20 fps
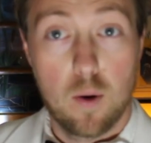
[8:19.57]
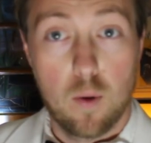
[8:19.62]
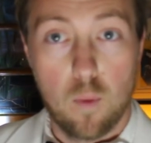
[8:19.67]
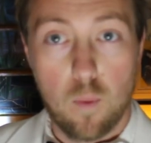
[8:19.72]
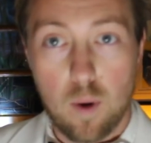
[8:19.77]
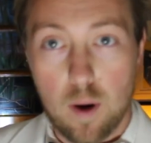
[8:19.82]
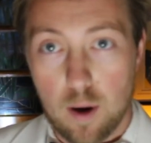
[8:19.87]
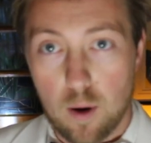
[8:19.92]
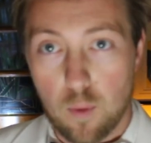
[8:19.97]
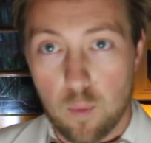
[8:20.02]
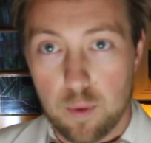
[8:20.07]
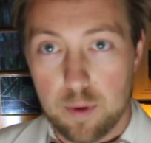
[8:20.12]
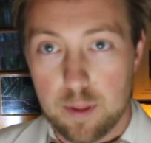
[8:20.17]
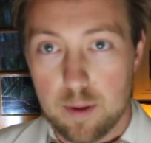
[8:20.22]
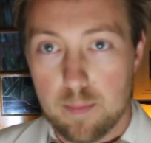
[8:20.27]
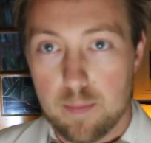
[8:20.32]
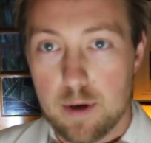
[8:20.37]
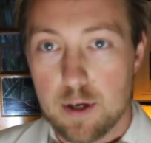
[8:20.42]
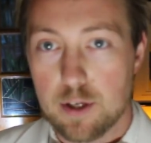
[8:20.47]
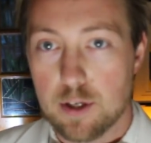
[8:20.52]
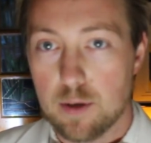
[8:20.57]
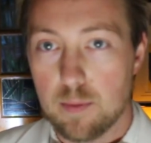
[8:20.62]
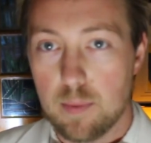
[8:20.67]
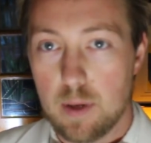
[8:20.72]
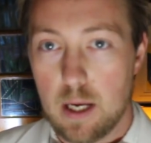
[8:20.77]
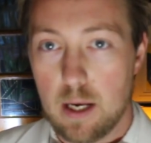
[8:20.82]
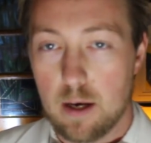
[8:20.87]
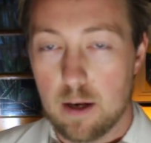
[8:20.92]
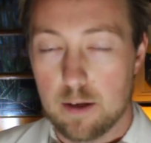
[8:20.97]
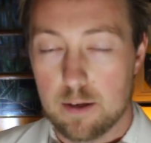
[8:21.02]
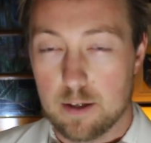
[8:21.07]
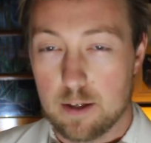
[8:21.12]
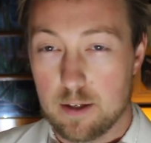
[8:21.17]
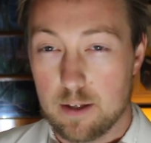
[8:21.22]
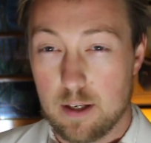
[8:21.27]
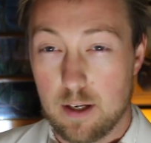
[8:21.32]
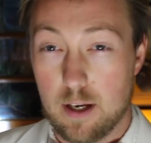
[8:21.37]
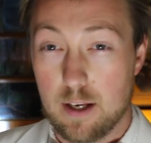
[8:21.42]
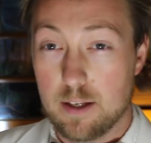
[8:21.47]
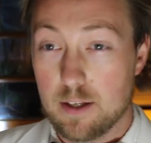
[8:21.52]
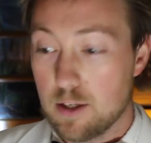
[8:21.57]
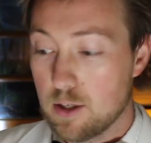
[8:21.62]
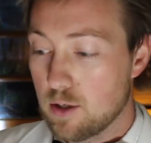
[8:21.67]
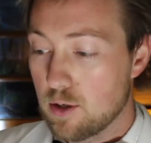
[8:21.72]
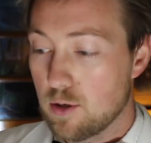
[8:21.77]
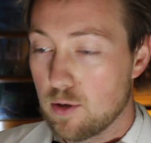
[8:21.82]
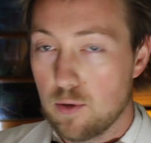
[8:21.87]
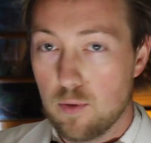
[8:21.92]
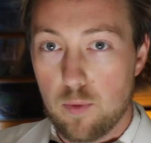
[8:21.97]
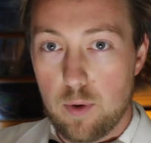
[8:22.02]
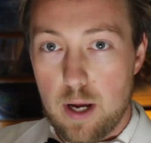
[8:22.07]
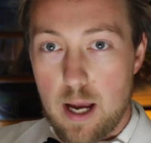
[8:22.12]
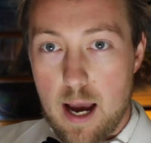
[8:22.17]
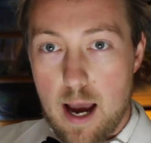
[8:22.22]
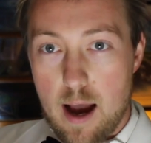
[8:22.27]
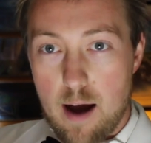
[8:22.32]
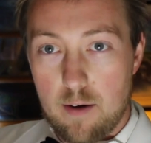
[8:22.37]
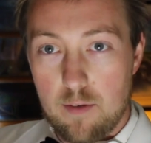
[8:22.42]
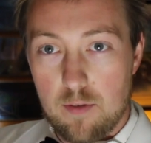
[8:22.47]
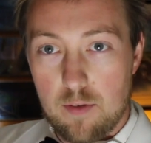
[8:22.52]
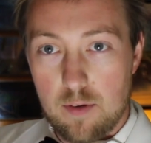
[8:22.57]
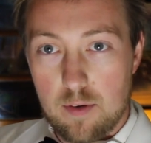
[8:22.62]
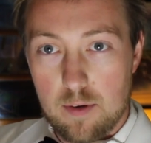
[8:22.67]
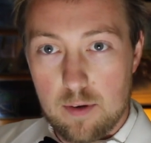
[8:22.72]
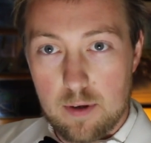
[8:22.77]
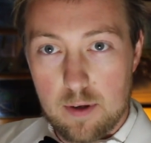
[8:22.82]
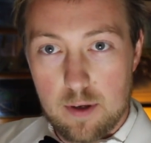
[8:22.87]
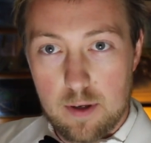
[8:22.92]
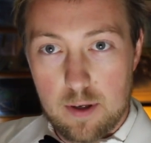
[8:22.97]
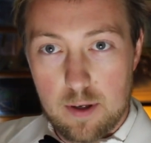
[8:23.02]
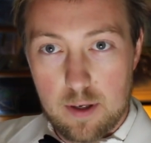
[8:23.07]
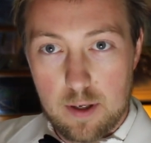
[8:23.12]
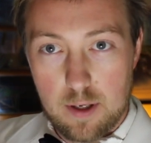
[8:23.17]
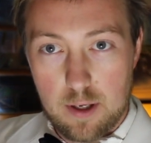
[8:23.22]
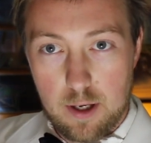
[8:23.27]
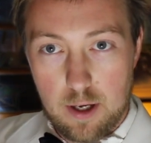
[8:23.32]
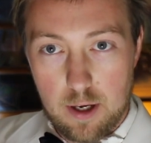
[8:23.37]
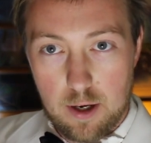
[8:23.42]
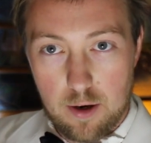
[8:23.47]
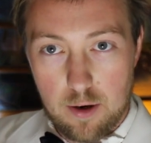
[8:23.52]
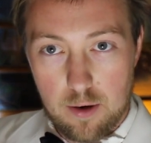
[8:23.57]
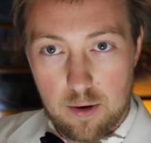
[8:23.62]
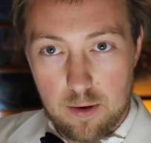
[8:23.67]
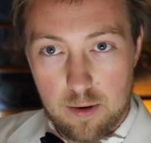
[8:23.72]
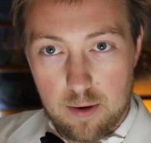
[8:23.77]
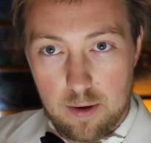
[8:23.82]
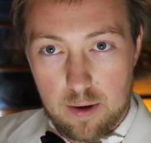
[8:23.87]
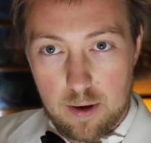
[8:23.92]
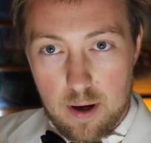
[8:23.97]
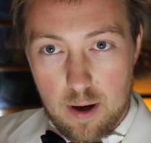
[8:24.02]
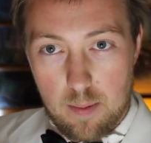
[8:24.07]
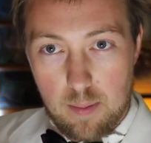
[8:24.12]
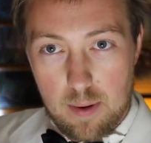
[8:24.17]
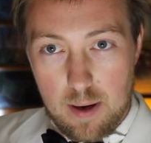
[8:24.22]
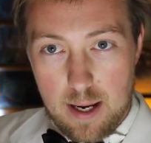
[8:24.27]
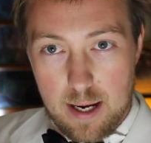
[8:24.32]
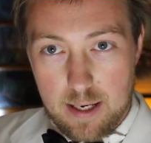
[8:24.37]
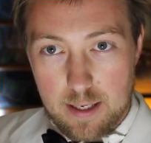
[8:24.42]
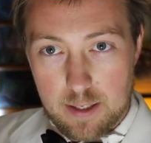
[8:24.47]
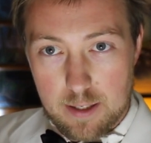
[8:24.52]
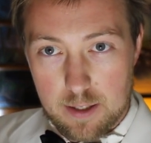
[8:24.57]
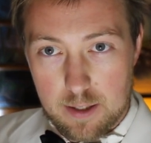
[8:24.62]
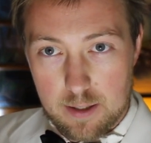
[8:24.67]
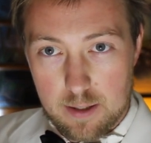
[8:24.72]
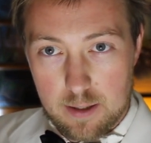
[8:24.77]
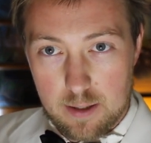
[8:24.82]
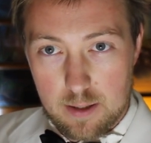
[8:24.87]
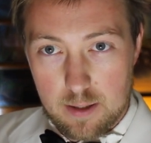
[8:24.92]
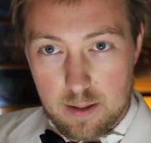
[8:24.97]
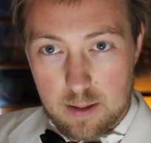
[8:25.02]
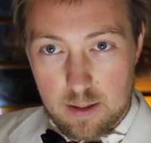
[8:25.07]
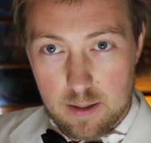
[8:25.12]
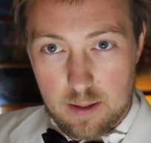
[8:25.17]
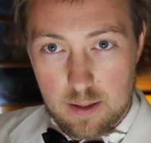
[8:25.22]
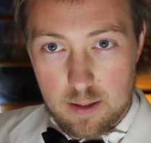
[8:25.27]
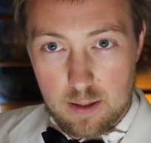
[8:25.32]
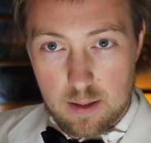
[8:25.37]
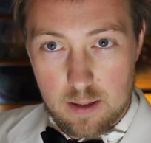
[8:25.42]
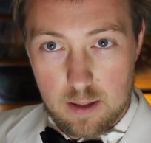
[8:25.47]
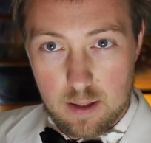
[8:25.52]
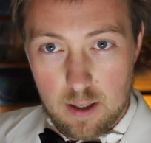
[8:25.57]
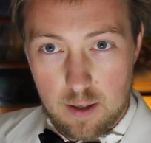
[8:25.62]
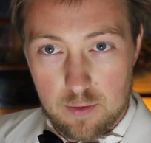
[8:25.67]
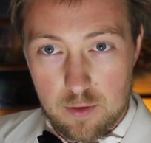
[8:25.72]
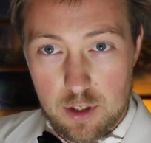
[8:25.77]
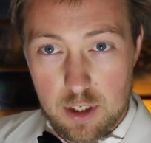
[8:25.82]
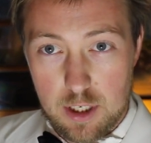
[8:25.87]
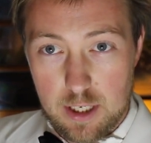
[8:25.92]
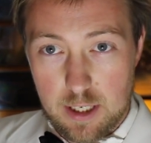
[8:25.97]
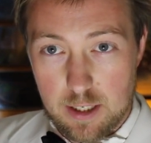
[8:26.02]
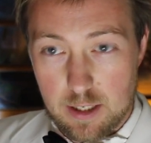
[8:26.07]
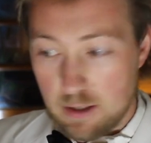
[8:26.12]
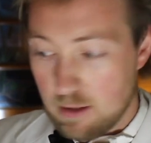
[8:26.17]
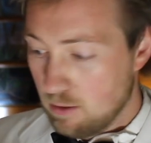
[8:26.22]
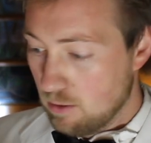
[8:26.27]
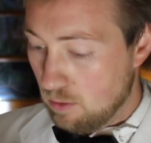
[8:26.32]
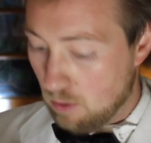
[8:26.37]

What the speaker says: Well, with the mission being a success, we have here a plate of cheese.